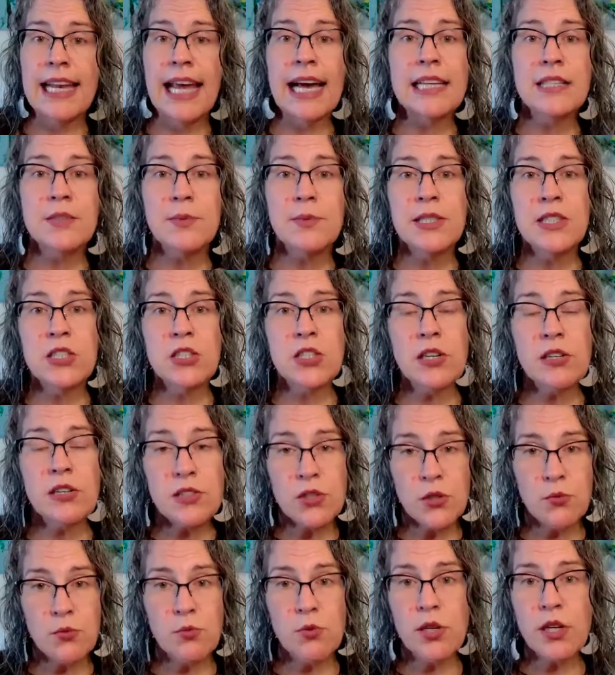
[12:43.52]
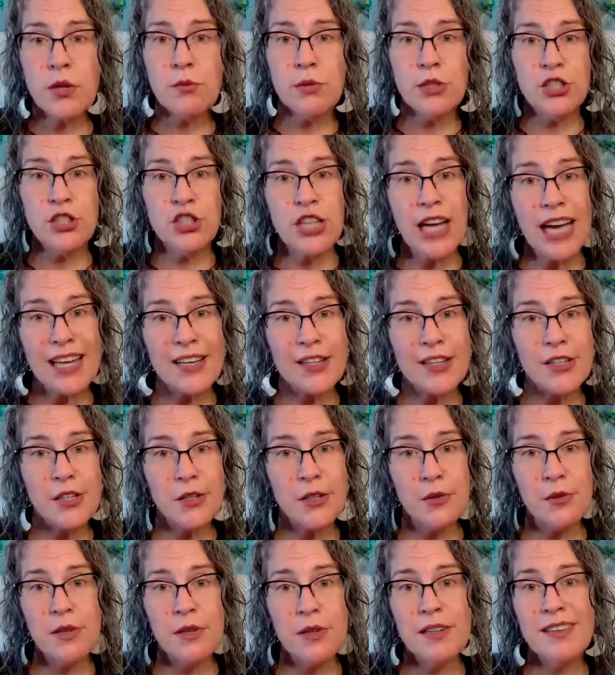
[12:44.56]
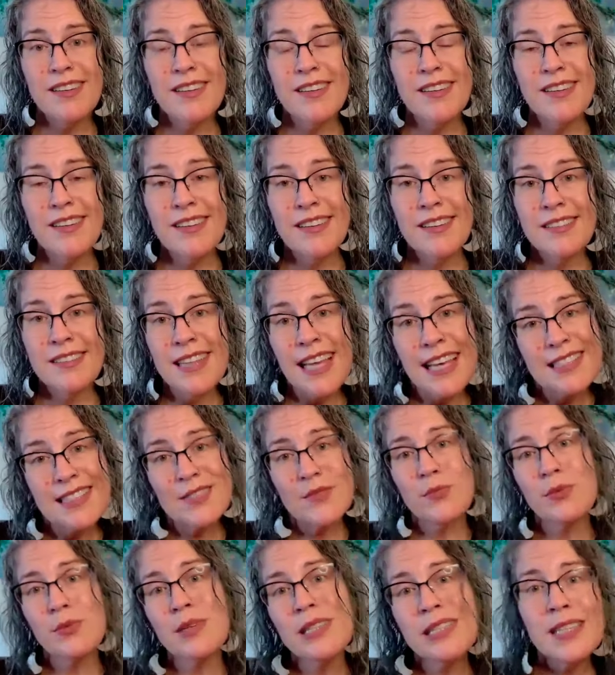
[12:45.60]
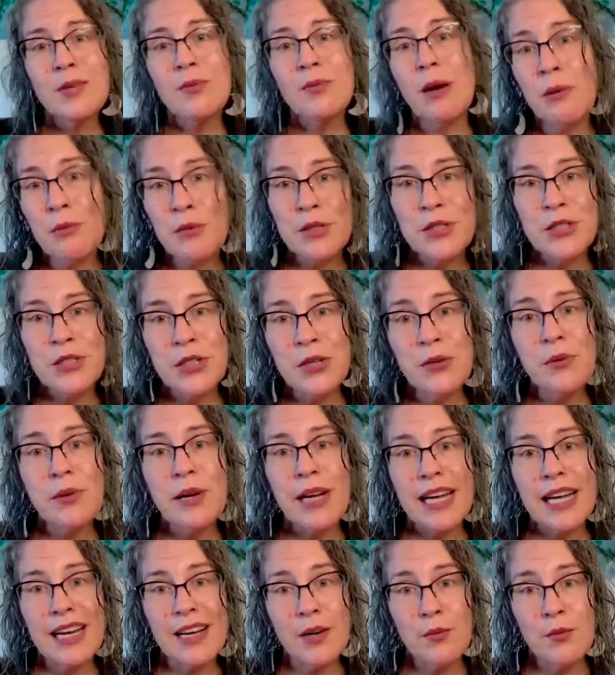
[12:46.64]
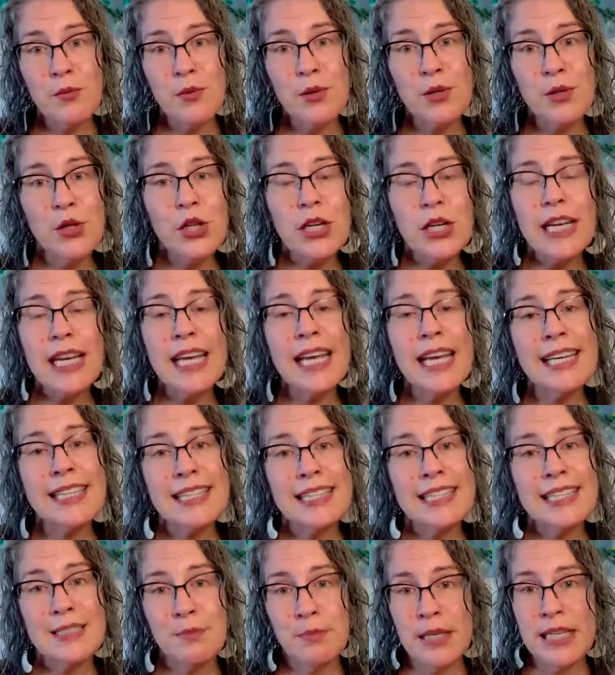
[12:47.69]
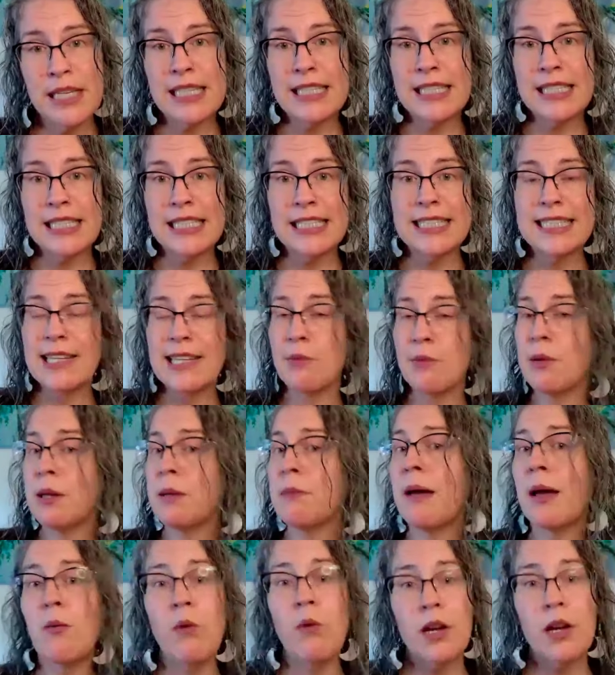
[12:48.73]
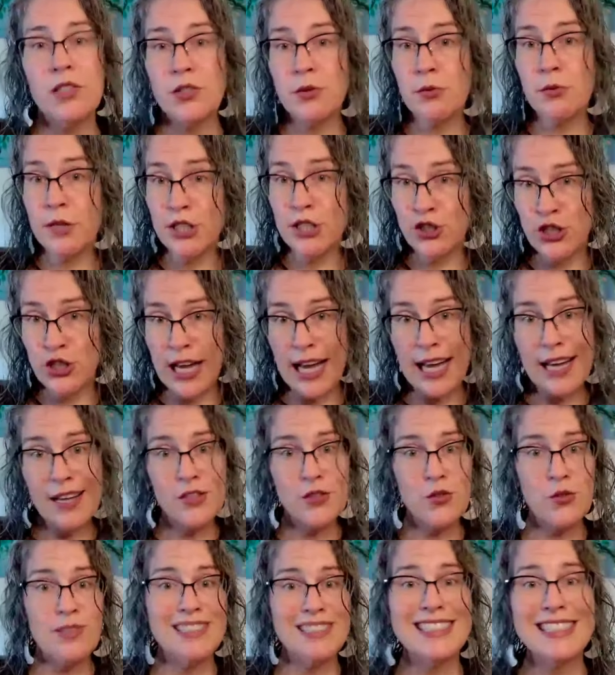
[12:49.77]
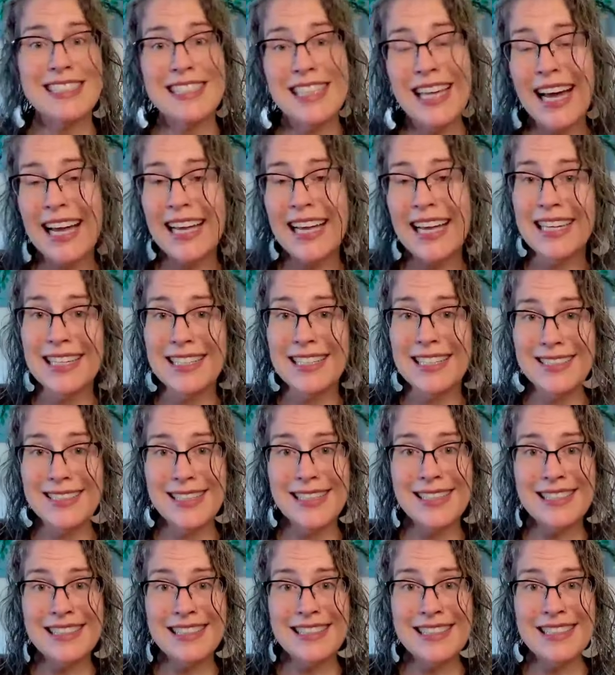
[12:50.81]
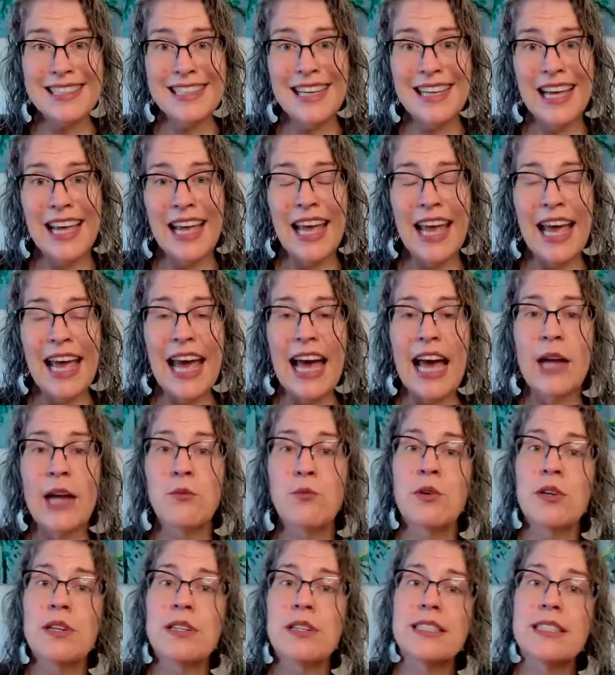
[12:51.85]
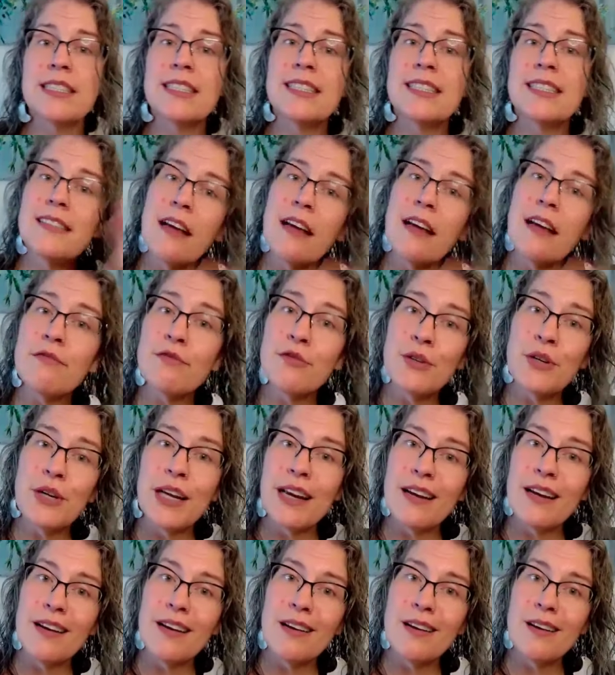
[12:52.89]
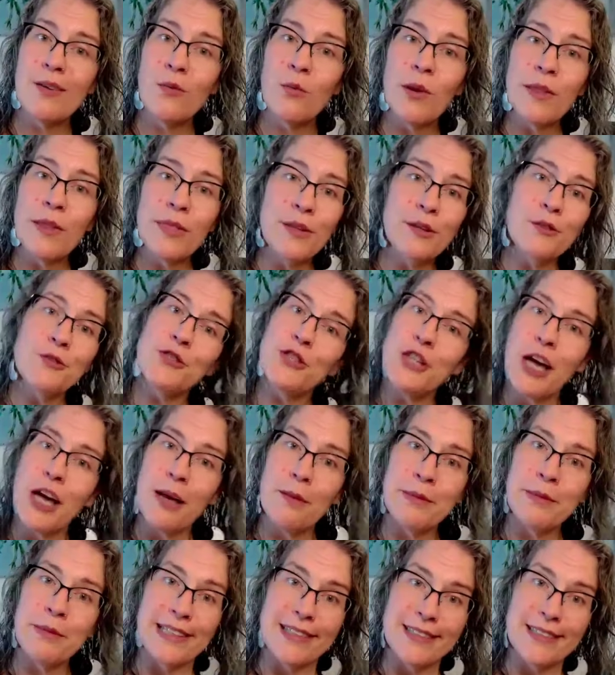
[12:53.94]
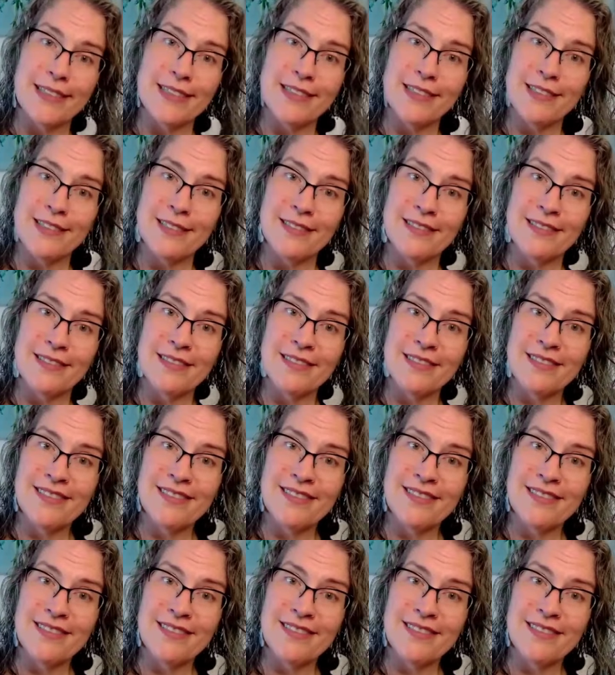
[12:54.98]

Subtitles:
And as we start to work with shadow, that's really what we're doing. We're looking at these pieces that we might want to reject or deny exist, and we're discovering what their job is.